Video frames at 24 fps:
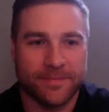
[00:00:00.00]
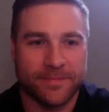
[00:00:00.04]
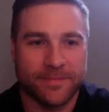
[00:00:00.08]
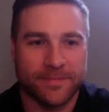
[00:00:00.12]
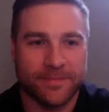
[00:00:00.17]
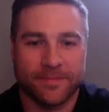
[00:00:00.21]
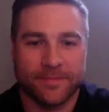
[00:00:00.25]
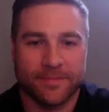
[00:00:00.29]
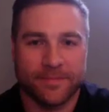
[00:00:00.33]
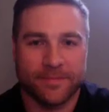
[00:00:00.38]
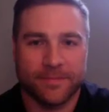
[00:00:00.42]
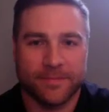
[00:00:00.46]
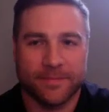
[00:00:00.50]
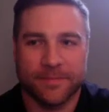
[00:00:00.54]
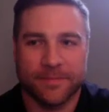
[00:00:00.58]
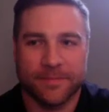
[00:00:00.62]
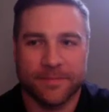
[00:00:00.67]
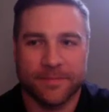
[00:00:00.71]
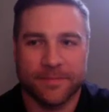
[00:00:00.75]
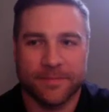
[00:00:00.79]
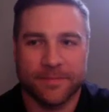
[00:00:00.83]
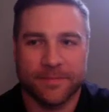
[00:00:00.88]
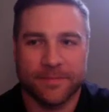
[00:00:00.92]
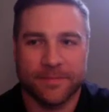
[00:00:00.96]

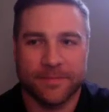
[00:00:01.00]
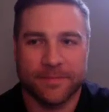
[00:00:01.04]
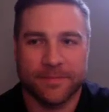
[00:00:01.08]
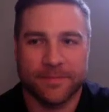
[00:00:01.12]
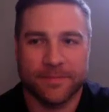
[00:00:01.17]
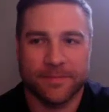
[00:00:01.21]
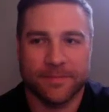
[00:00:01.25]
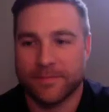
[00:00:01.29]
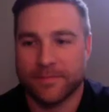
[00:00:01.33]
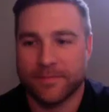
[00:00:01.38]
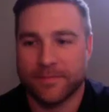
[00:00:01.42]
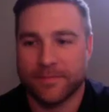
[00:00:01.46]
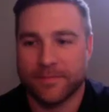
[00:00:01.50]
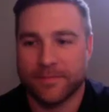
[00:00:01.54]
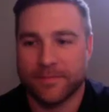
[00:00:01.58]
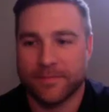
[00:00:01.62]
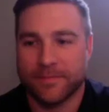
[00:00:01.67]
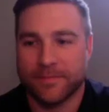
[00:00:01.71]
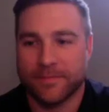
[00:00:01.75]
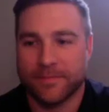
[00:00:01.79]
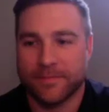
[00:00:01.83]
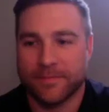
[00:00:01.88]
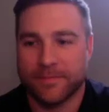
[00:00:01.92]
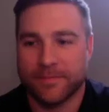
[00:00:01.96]

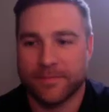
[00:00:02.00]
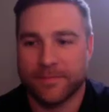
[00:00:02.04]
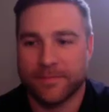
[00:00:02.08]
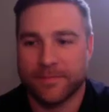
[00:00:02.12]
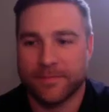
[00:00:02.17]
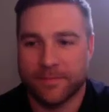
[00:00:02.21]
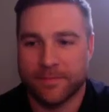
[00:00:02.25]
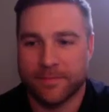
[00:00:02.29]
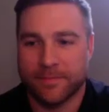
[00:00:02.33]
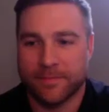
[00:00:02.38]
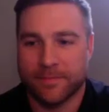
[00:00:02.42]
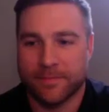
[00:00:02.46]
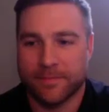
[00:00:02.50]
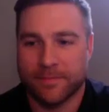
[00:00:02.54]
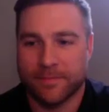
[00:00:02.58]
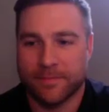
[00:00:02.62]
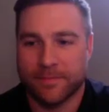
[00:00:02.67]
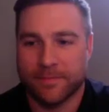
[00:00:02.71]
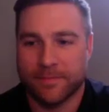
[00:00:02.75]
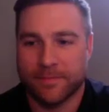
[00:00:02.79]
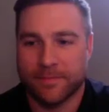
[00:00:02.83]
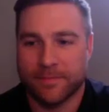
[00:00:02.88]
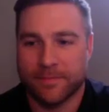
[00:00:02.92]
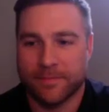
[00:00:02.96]

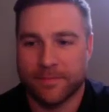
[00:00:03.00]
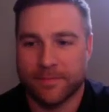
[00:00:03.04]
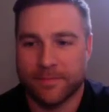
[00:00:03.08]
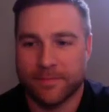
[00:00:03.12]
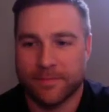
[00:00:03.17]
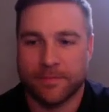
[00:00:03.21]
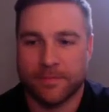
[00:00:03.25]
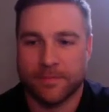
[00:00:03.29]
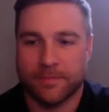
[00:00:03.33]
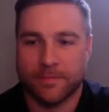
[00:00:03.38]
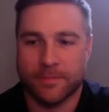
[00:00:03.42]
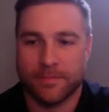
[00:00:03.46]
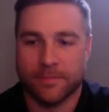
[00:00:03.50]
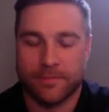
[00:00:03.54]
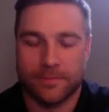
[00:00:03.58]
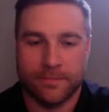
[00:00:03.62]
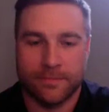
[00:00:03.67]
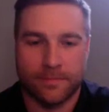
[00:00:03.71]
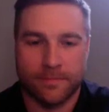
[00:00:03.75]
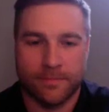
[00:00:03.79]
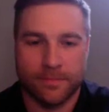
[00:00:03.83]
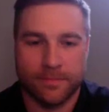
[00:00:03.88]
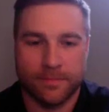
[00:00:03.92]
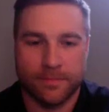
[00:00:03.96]

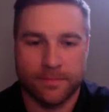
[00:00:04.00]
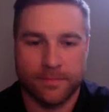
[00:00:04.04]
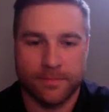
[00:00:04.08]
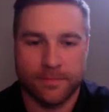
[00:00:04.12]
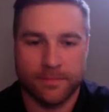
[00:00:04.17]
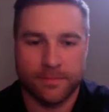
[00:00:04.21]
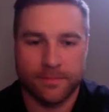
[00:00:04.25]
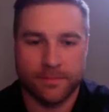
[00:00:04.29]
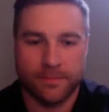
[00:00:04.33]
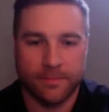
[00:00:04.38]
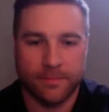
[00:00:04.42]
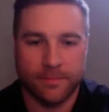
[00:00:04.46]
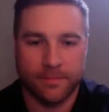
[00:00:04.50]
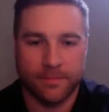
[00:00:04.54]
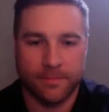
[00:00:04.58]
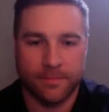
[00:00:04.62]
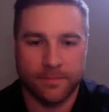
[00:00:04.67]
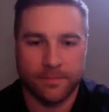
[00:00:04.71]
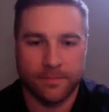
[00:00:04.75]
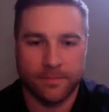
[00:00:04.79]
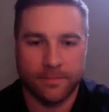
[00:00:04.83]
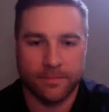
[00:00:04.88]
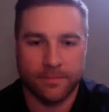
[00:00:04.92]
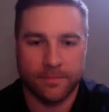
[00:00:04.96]

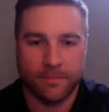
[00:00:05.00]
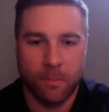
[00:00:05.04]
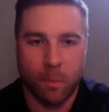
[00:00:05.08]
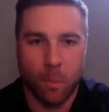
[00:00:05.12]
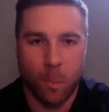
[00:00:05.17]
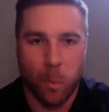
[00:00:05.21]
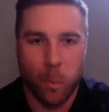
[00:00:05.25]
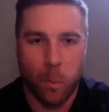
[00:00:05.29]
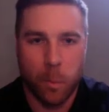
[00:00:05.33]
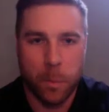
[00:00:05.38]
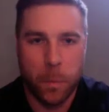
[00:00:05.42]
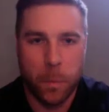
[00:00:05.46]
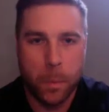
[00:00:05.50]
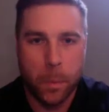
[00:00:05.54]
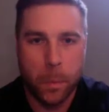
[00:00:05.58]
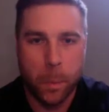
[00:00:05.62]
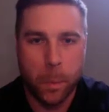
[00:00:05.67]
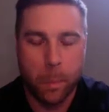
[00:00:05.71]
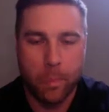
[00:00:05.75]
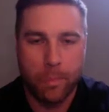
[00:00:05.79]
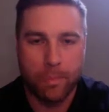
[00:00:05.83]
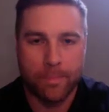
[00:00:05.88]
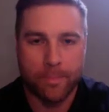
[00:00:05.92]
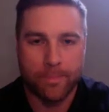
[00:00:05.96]

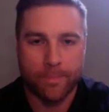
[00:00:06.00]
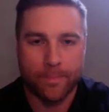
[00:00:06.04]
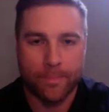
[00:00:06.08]
No words are spoken by the person on screen.